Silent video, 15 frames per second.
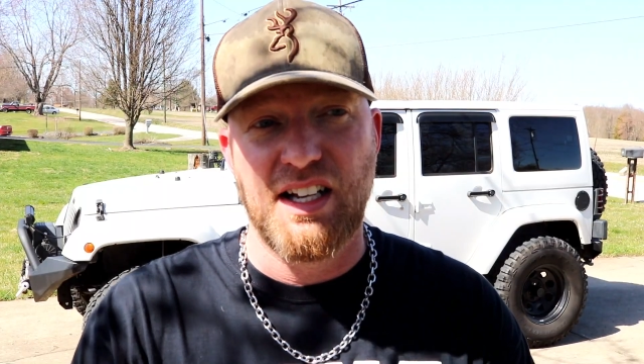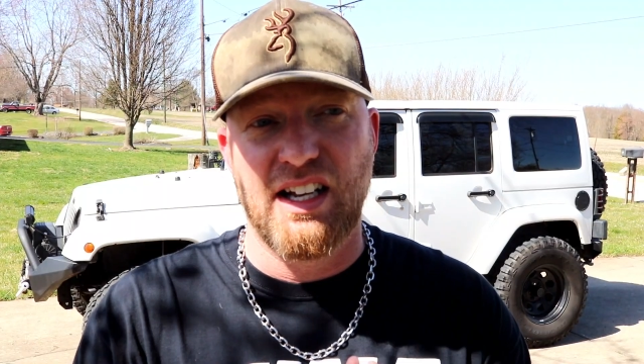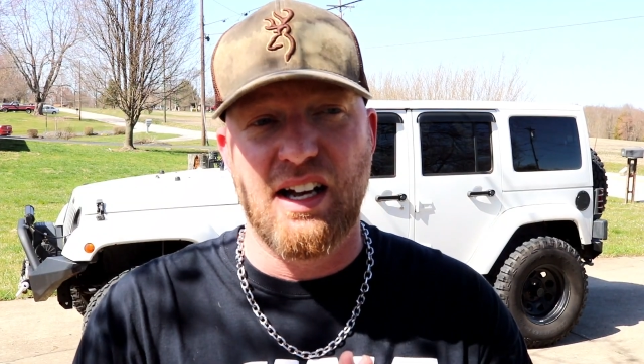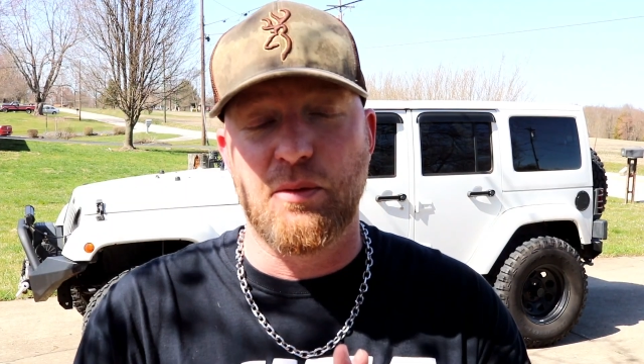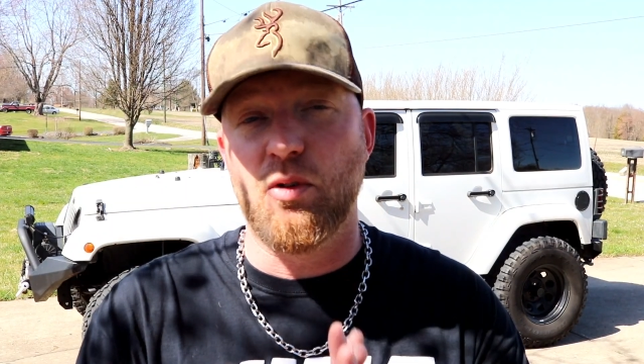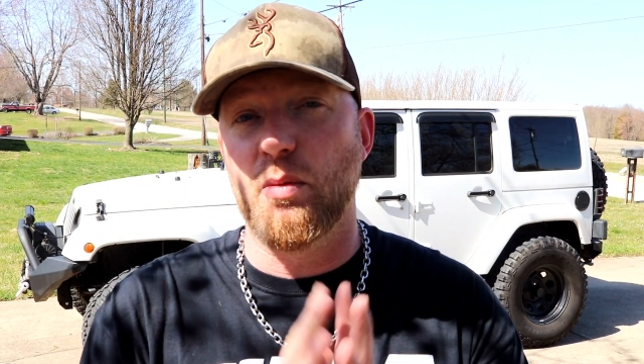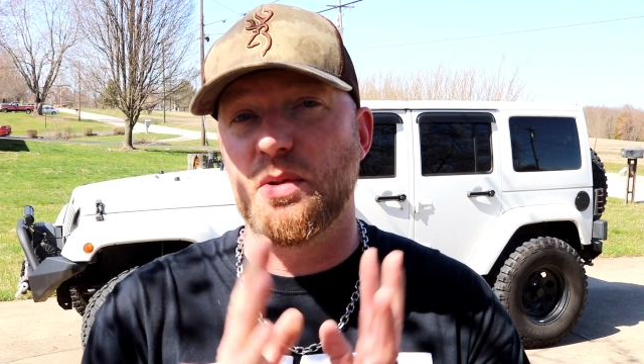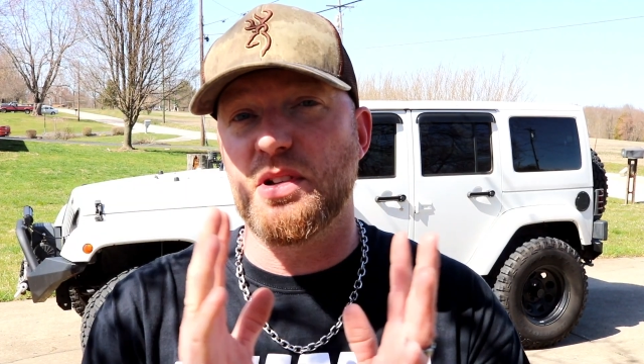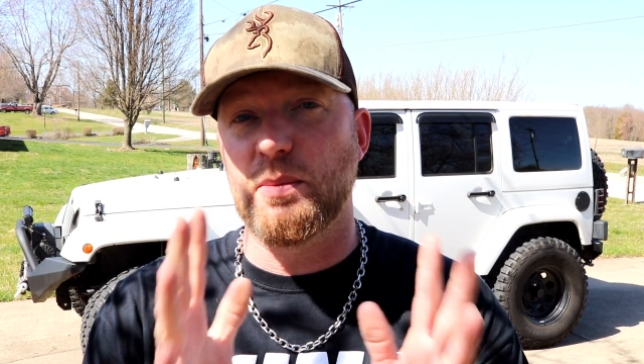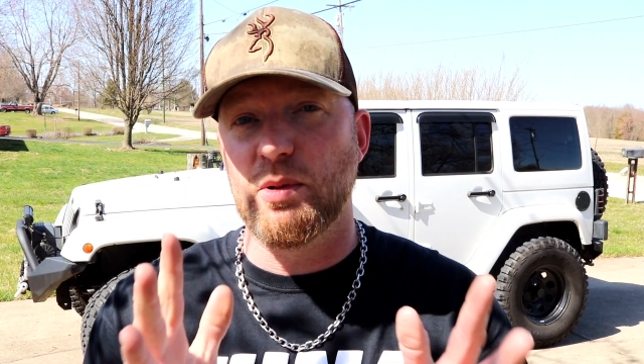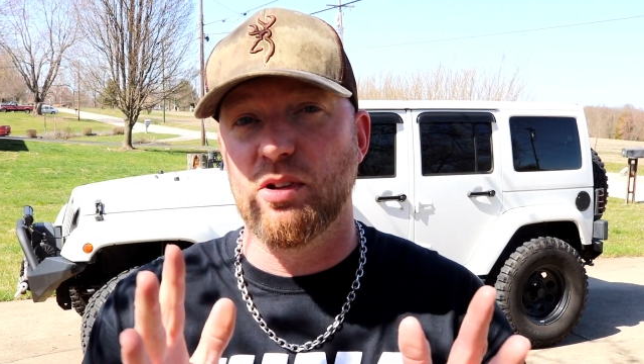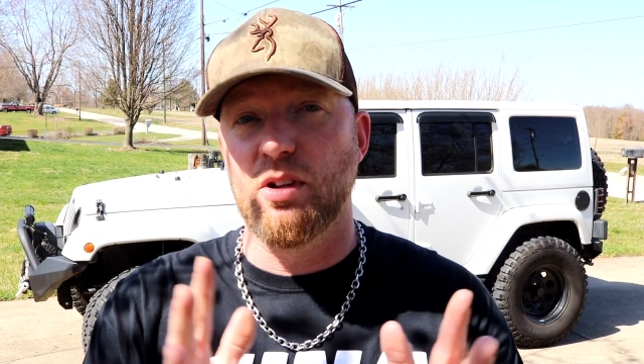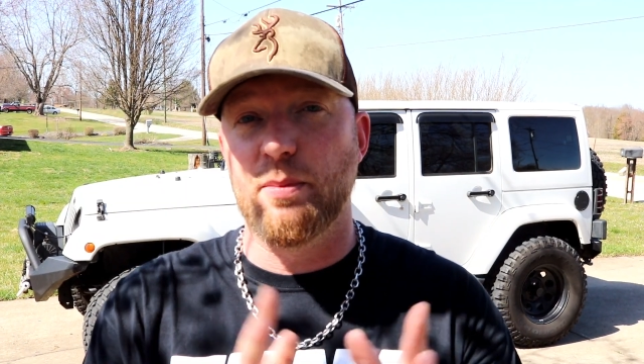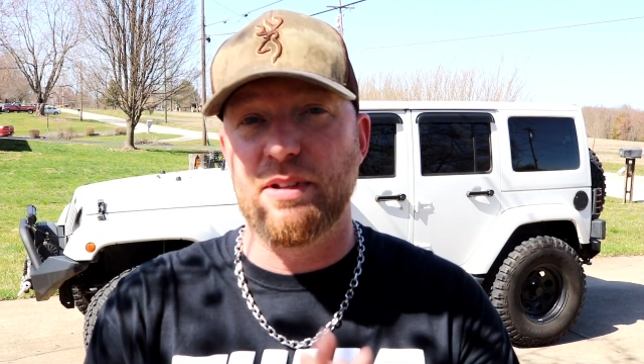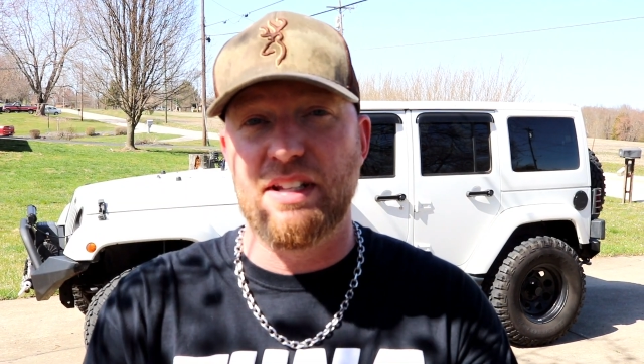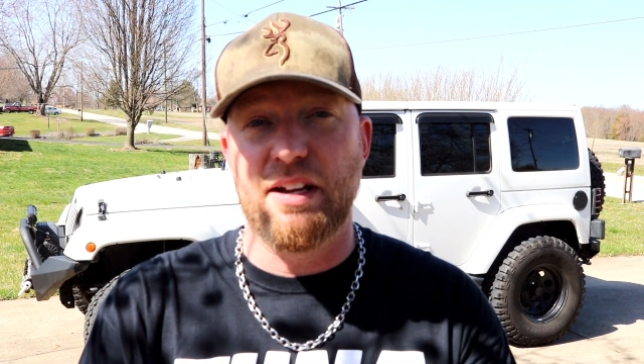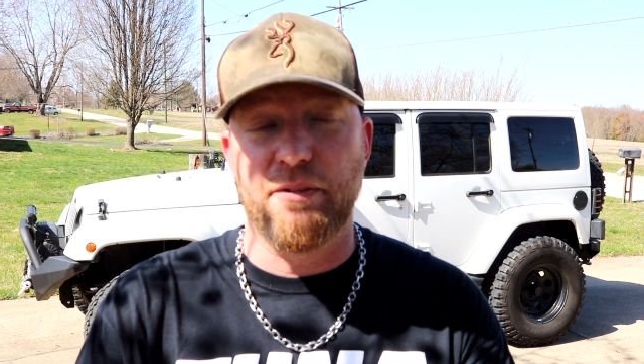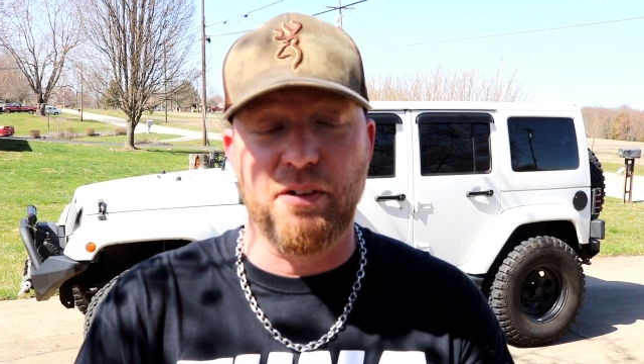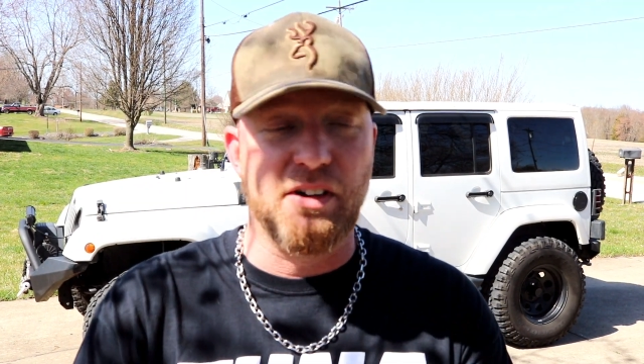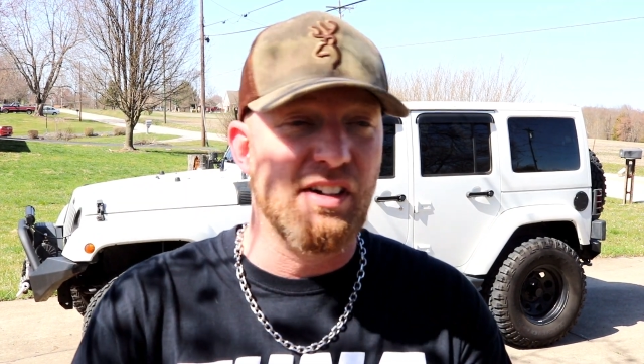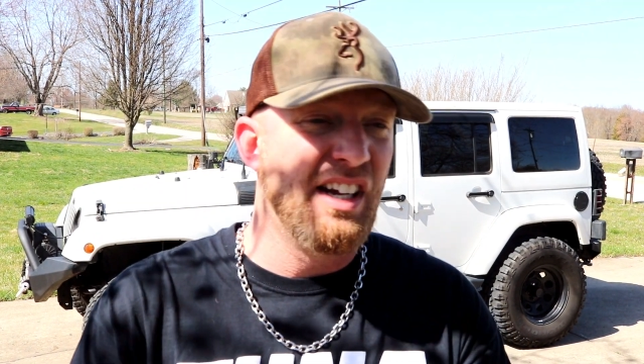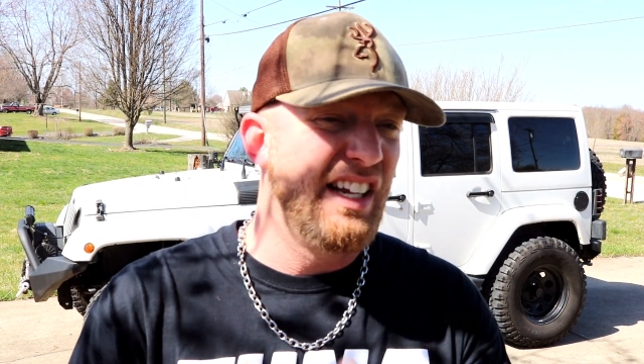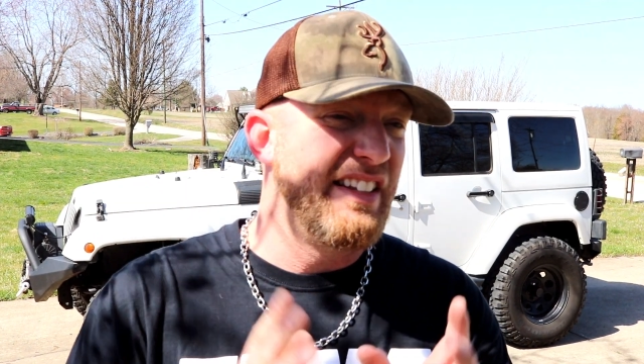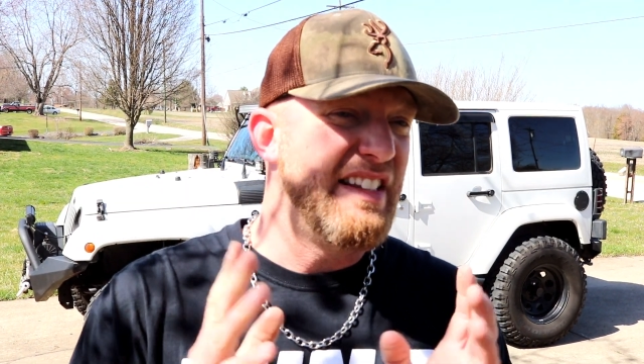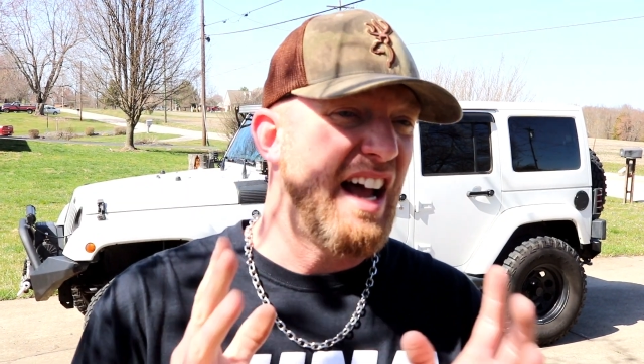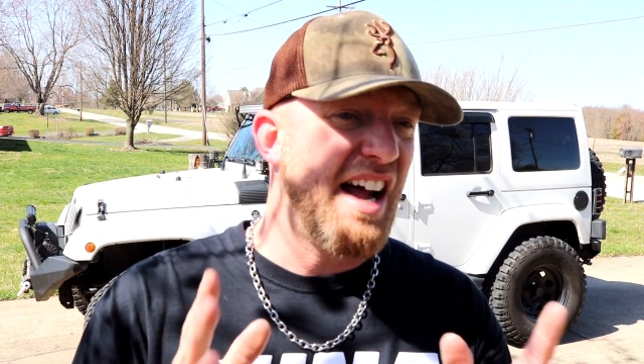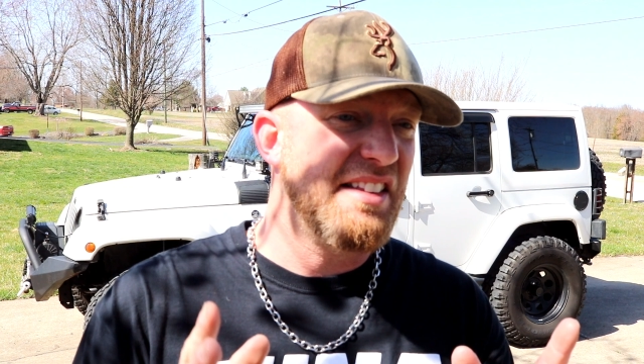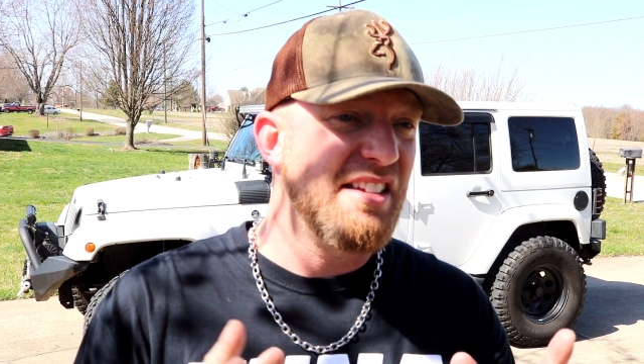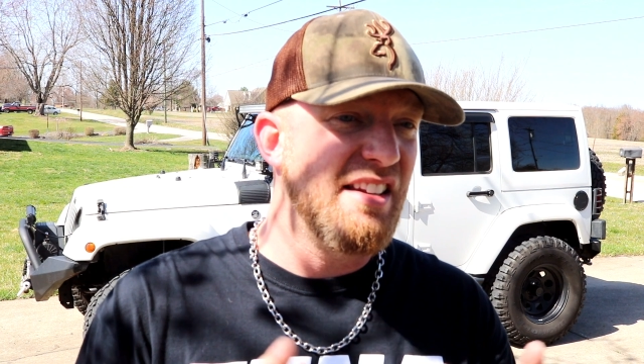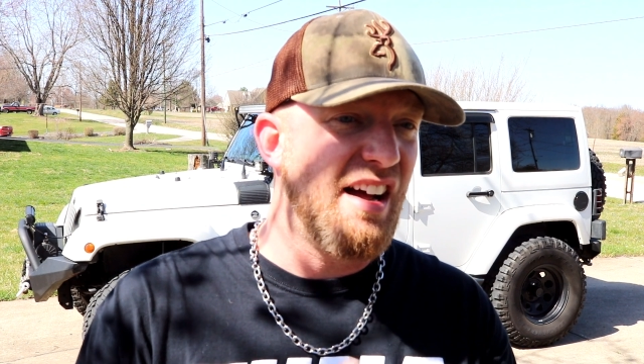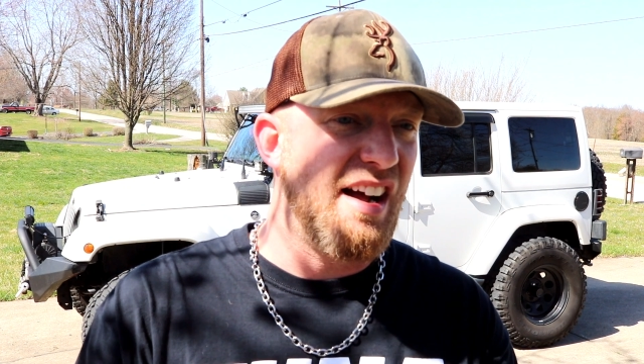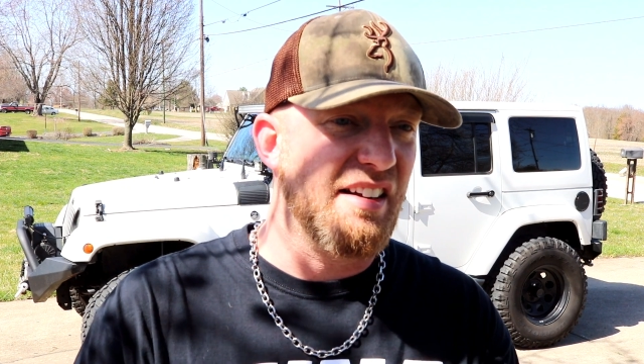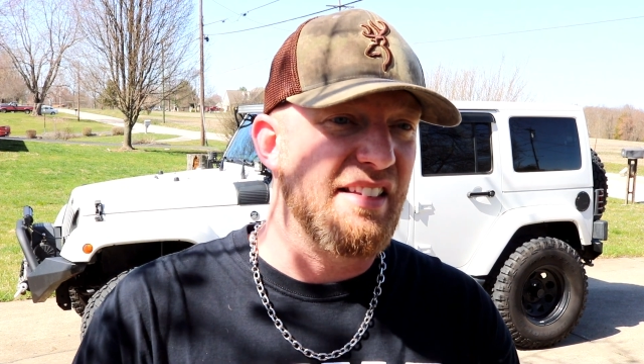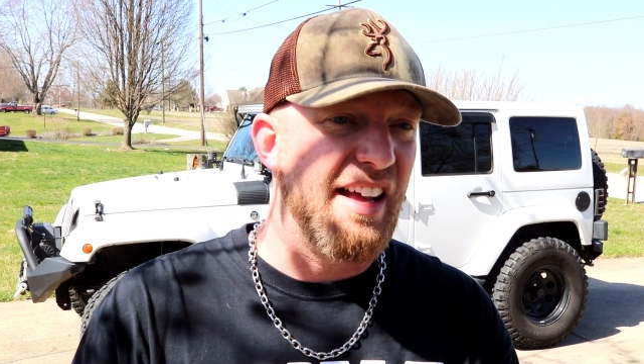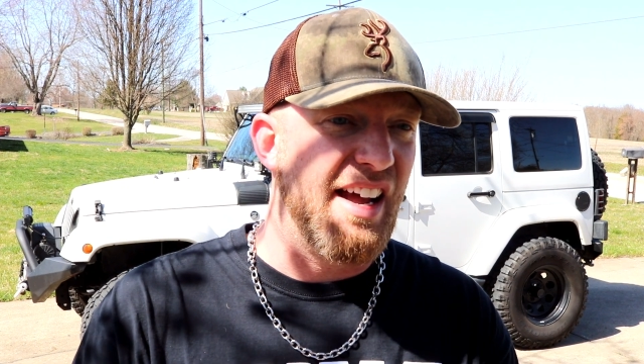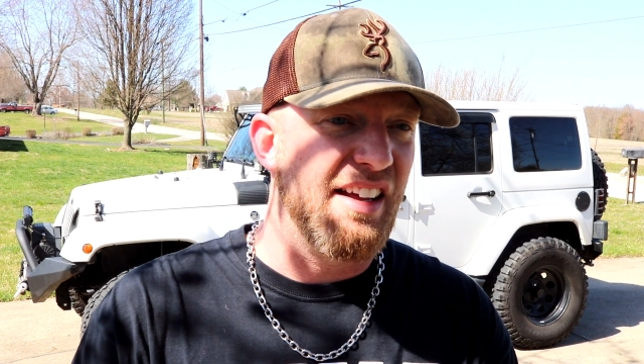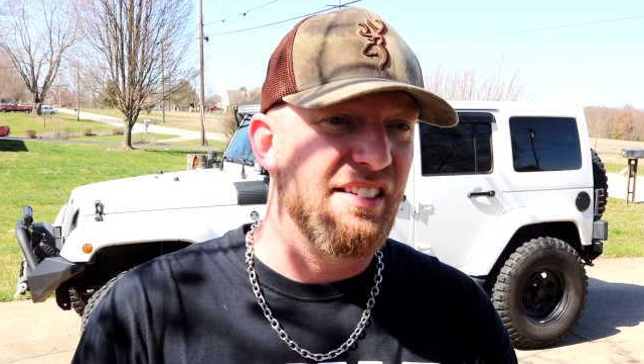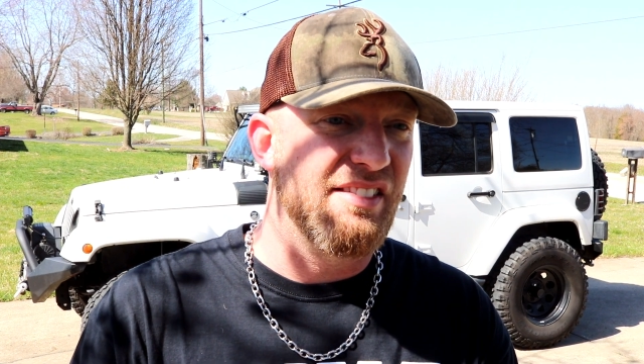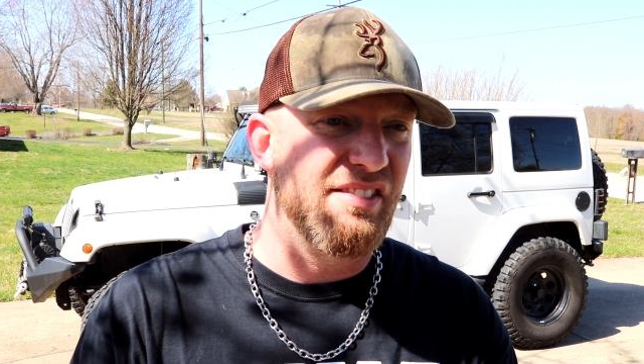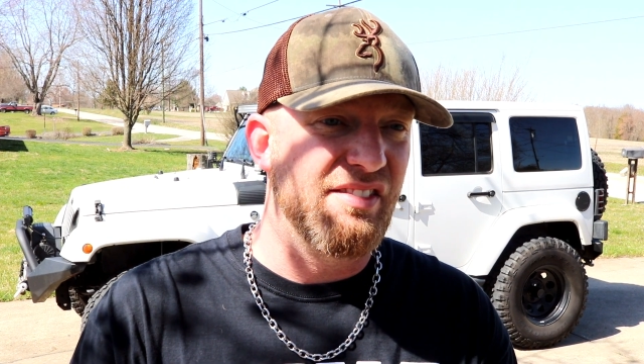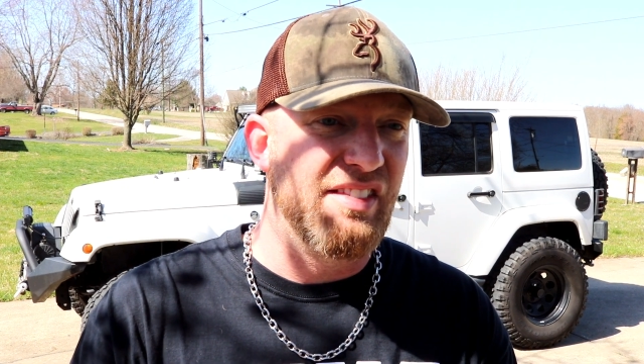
I'm going with something a little bit different. Not to knock that.